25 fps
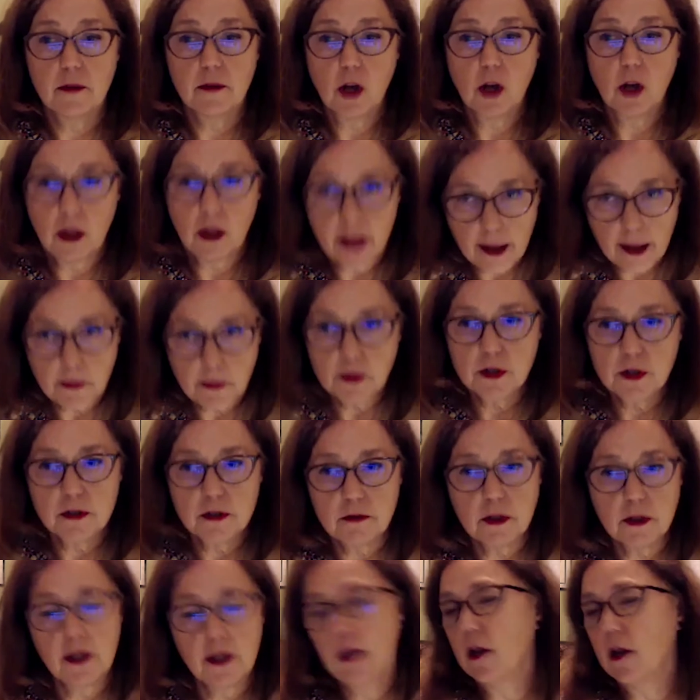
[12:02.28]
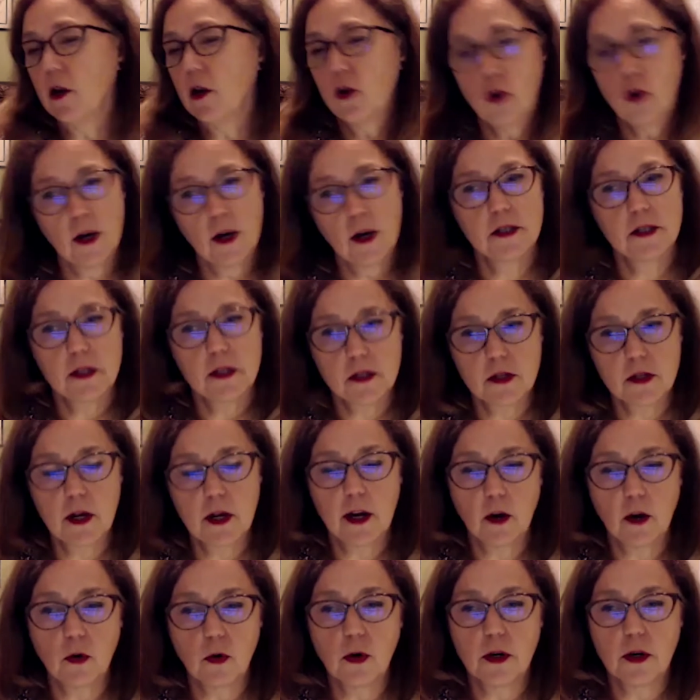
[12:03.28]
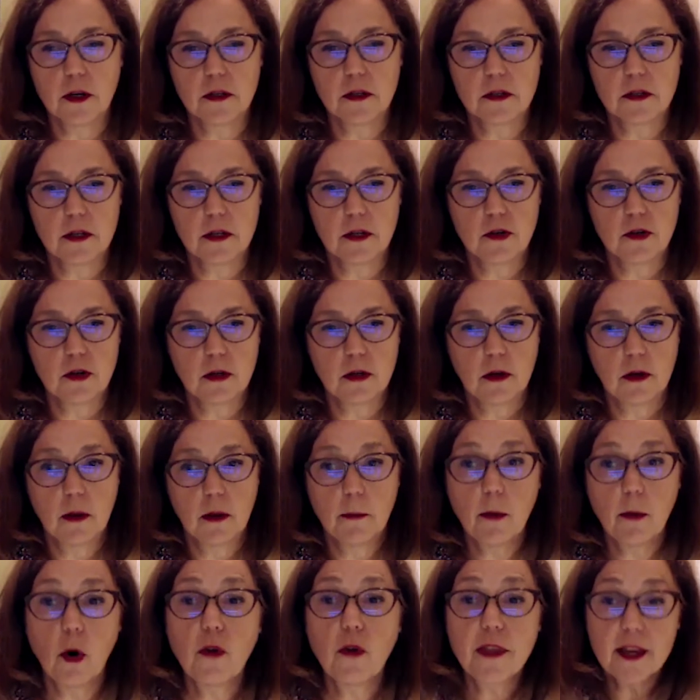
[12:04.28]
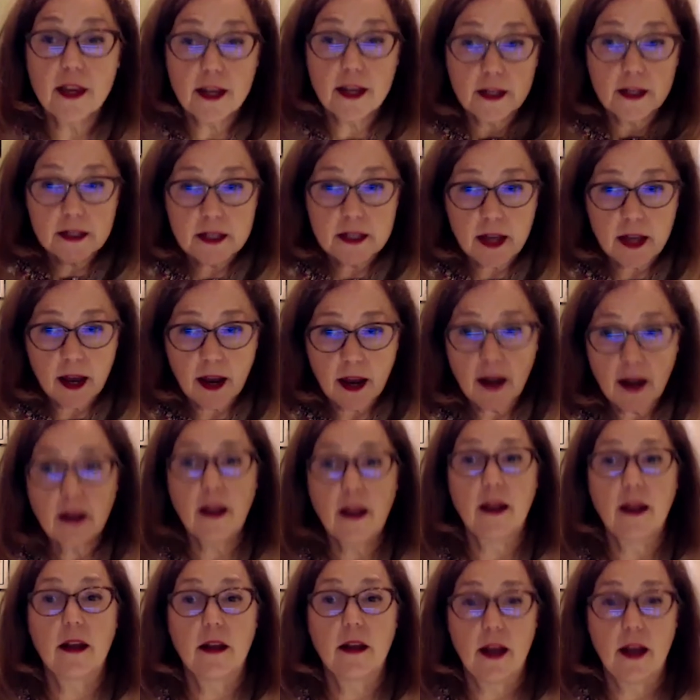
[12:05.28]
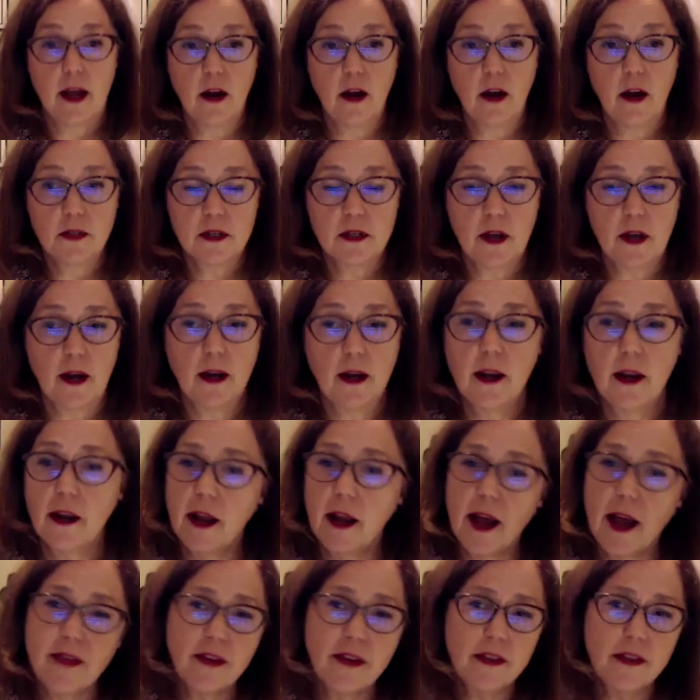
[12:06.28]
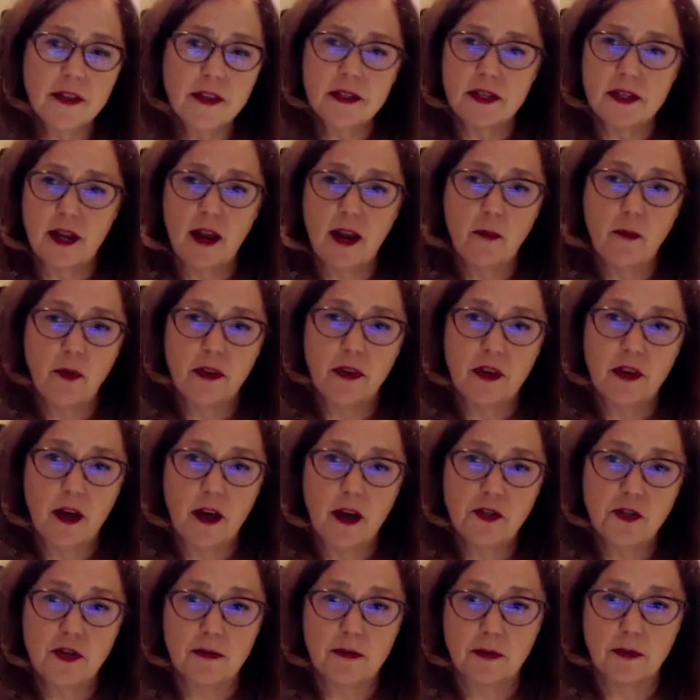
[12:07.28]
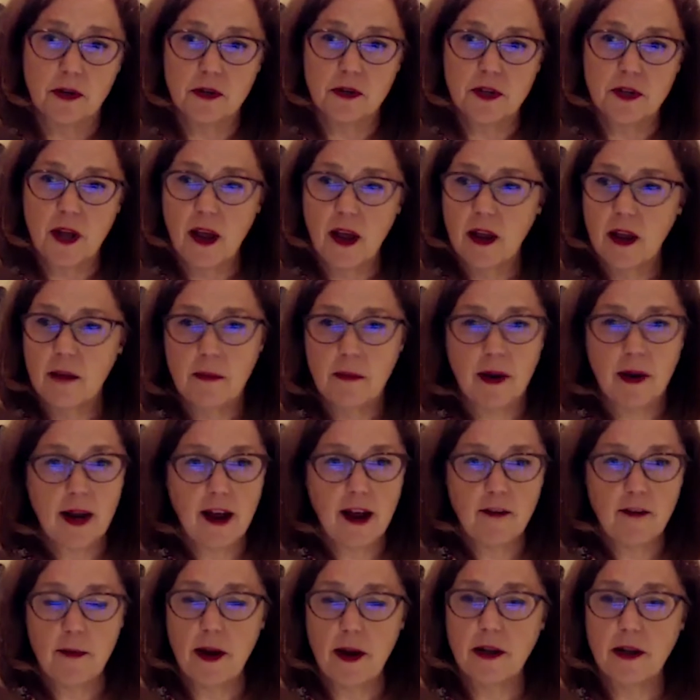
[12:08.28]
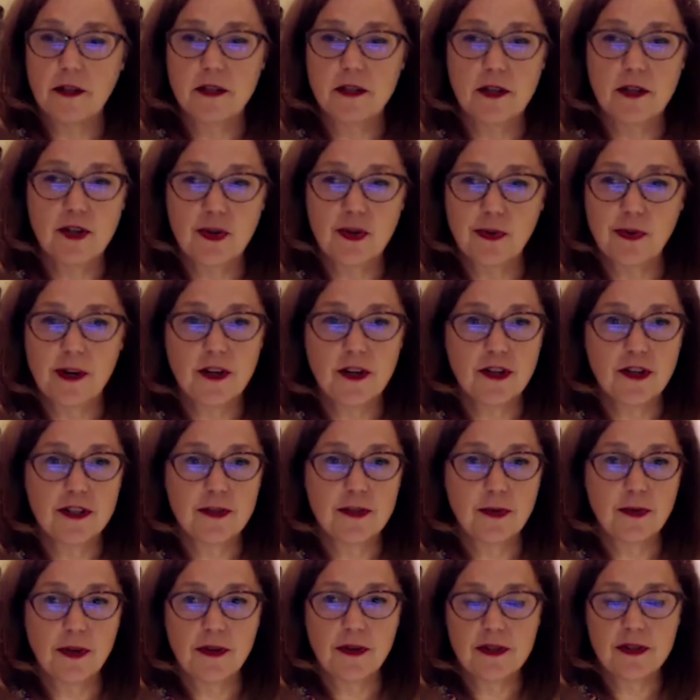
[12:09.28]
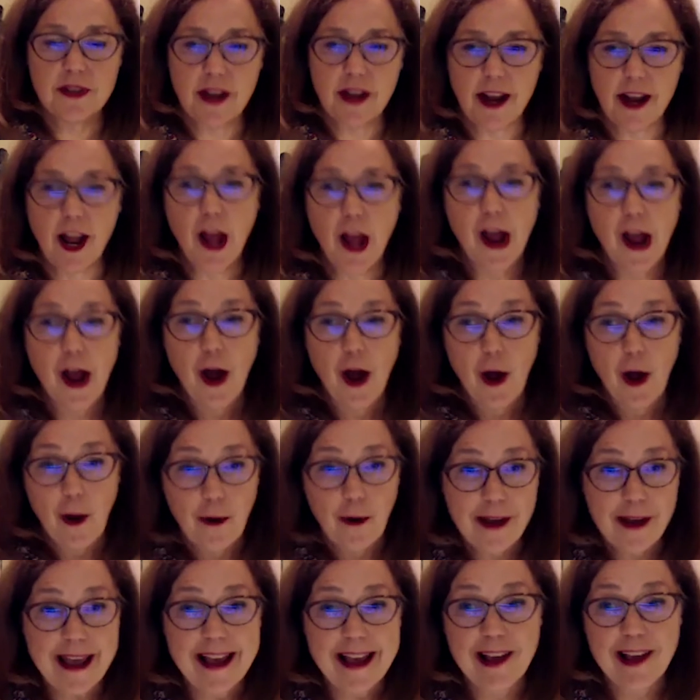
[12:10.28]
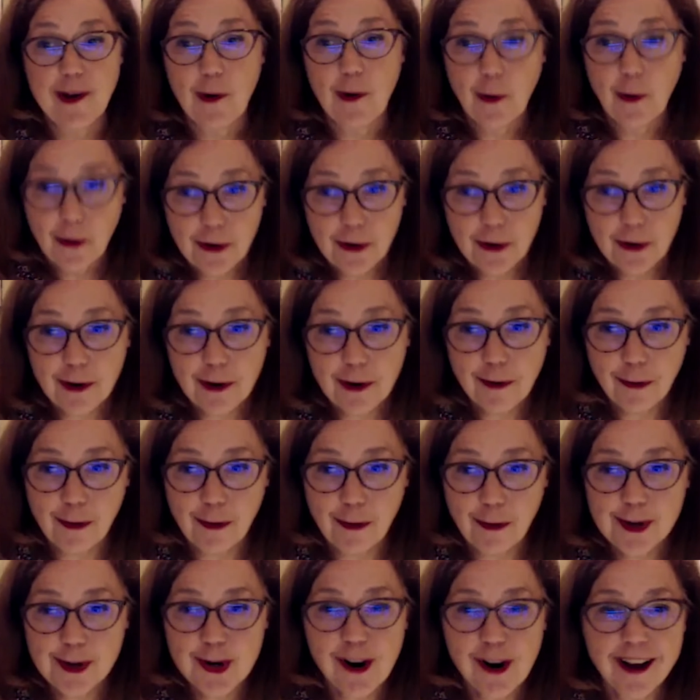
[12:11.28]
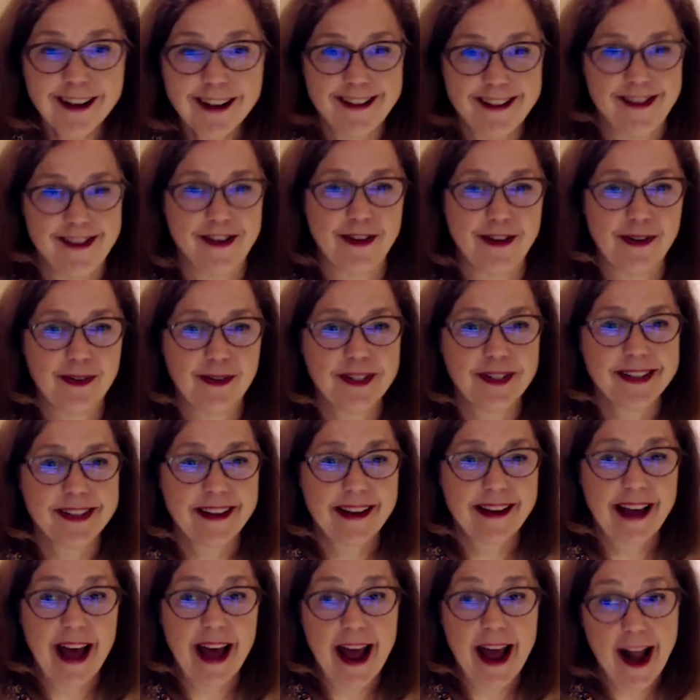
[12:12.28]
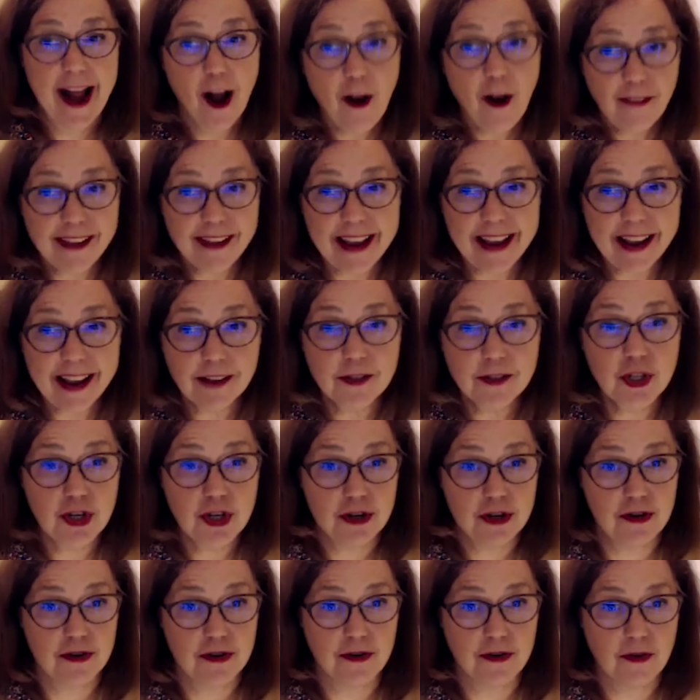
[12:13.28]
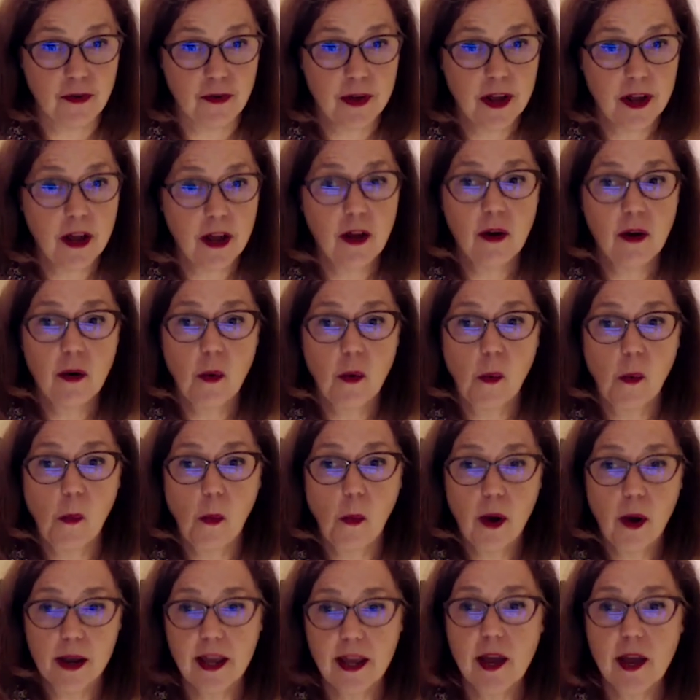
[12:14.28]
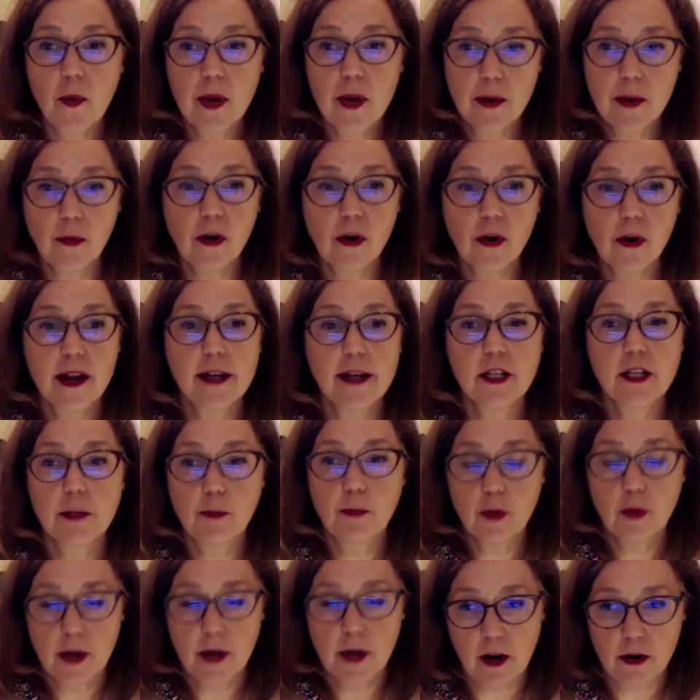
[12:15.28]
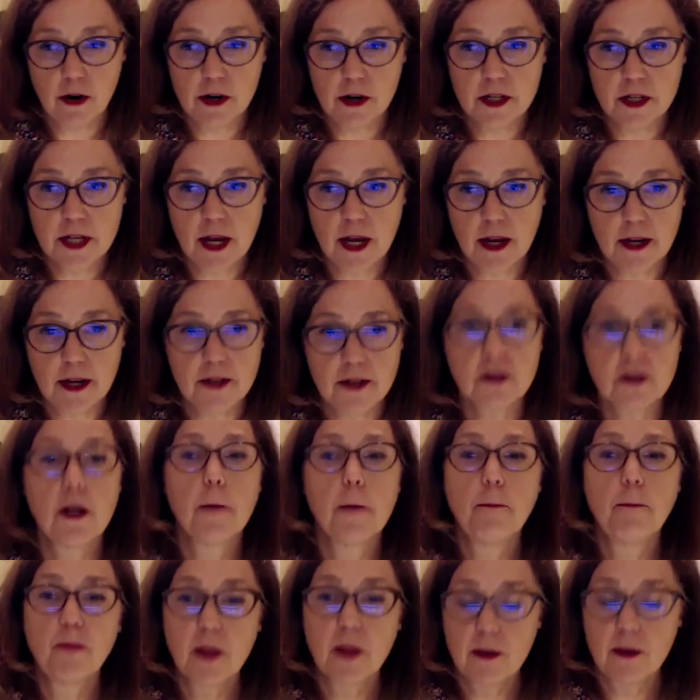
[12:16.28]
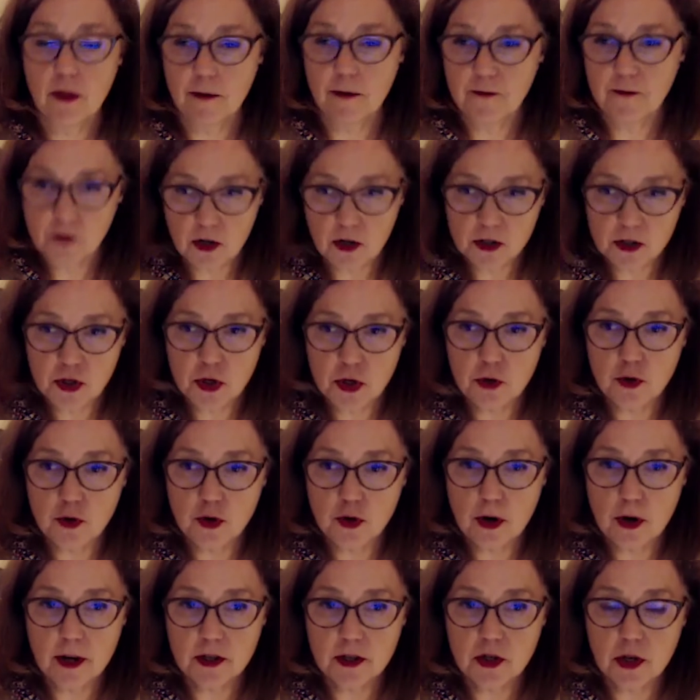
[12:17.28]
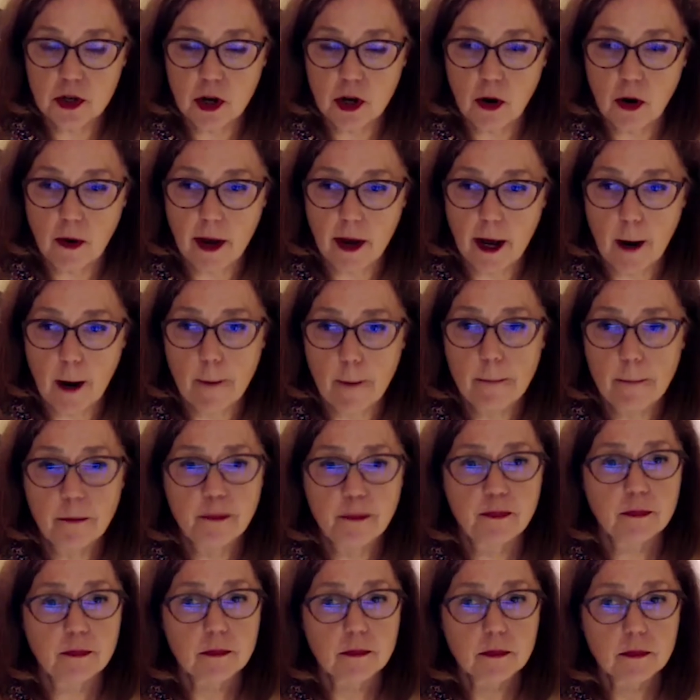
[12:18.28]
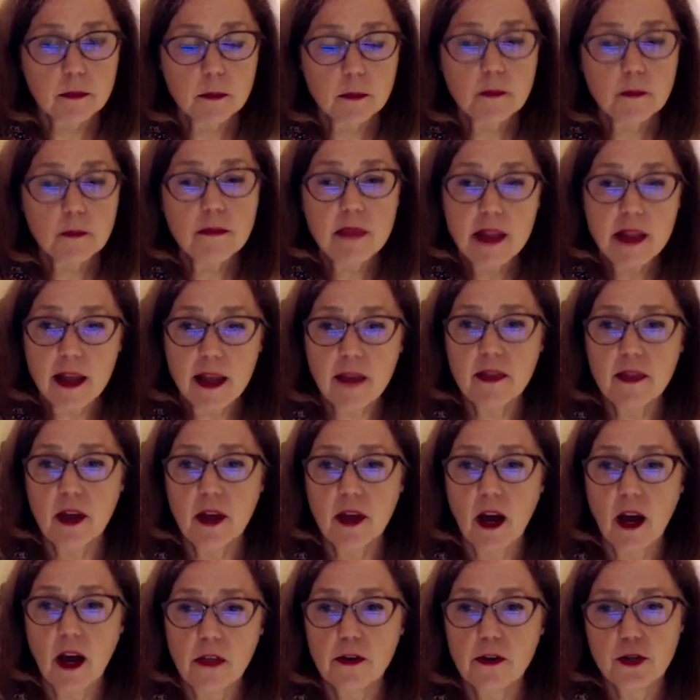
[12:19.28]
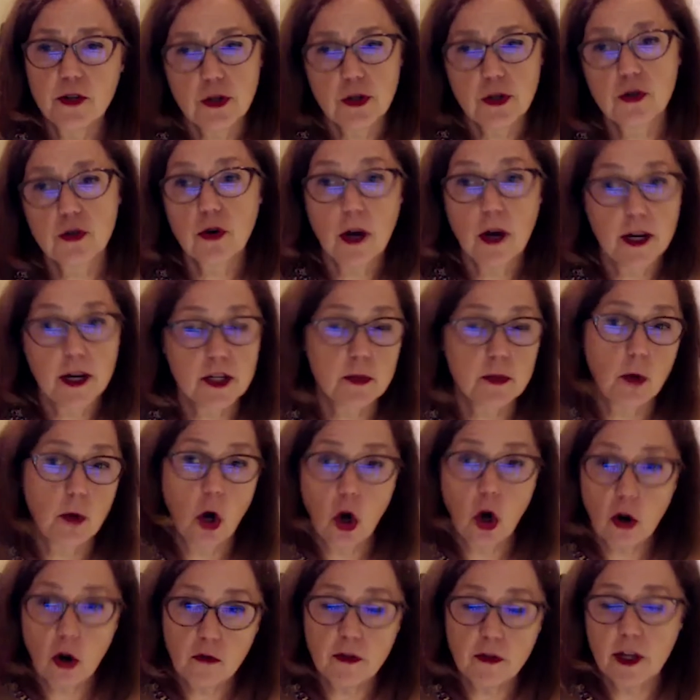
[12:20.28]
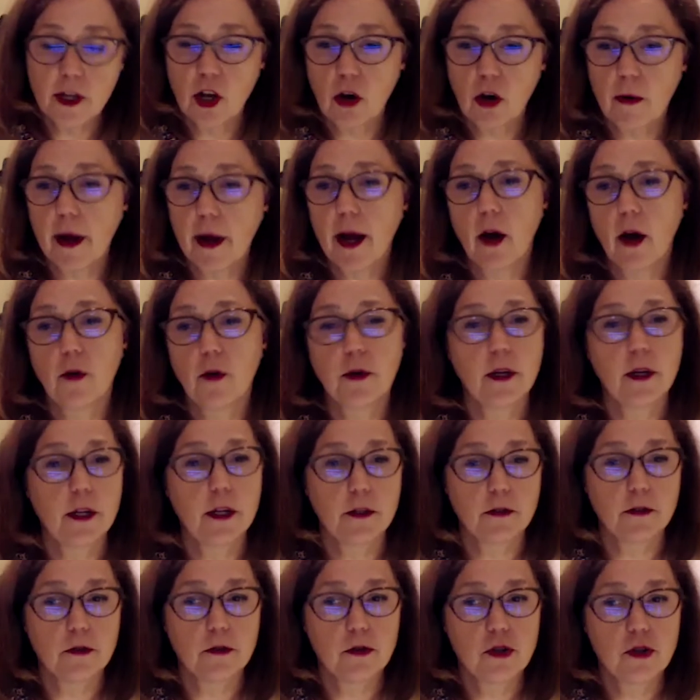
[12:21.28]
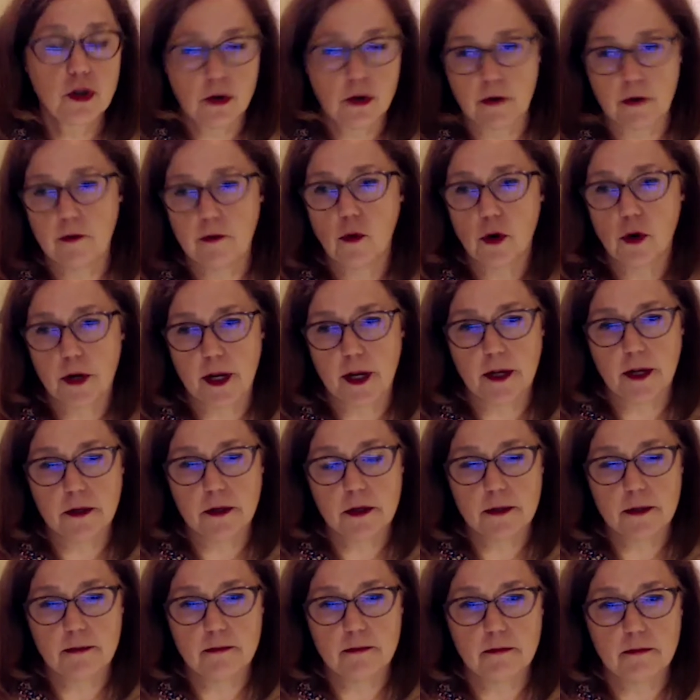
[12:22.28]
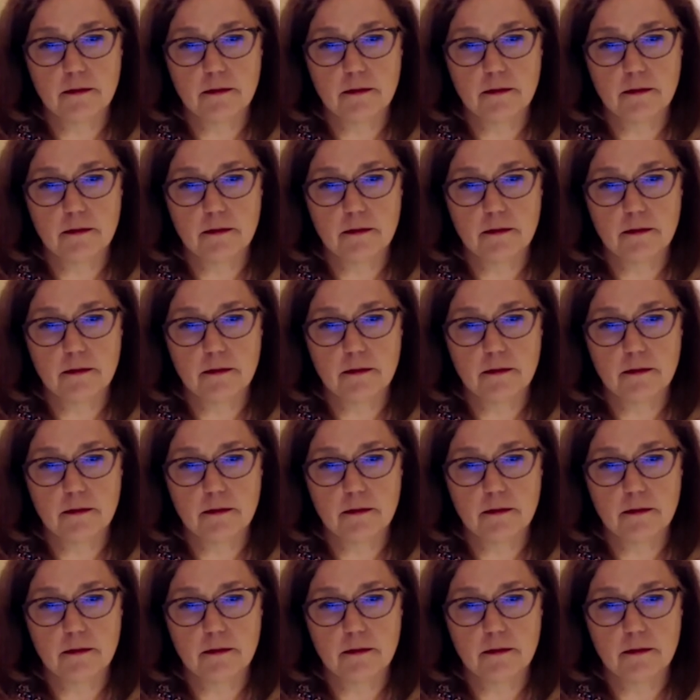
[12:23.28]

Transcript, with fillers: collaboratively across the entire organization, both inside and outside. And then the same with customers. I mean, I've been in situations where you say, okay, you ordered four truckloads, I only have two. What can we work on to prioritize the first two trucks to go out? And the other two trucks will hopefully go out in two to four days